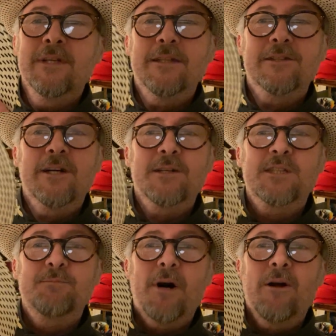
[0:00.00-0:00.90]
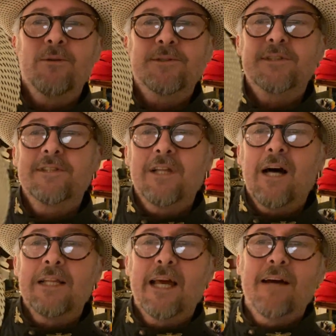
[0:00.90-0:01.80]
It kind of spirals
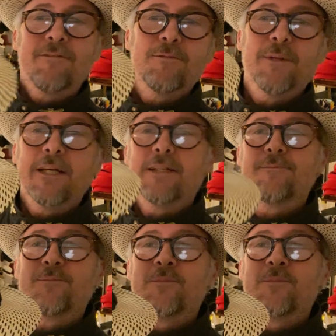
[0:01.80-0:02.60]
slightly out from there.